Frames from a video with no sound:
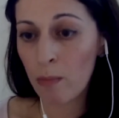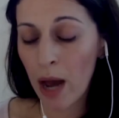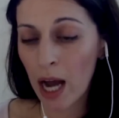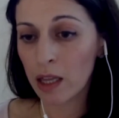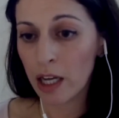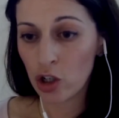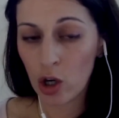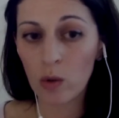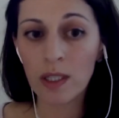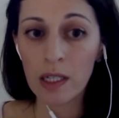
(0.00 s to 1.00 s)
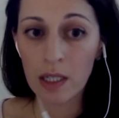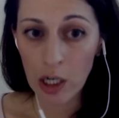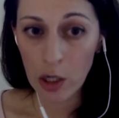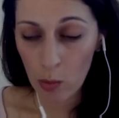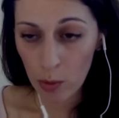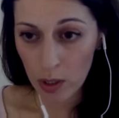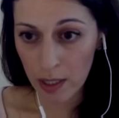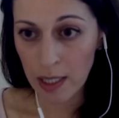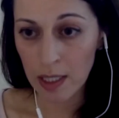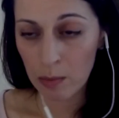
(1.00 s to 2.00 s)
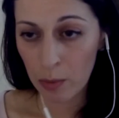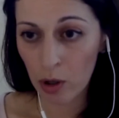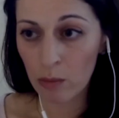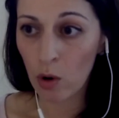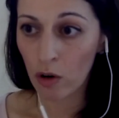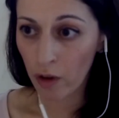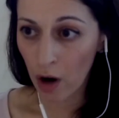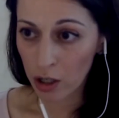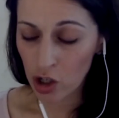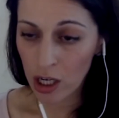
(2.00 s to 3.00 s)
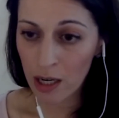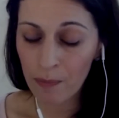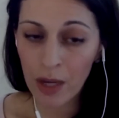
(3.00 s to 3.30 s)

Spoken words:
back that shows 0% sperm morphology,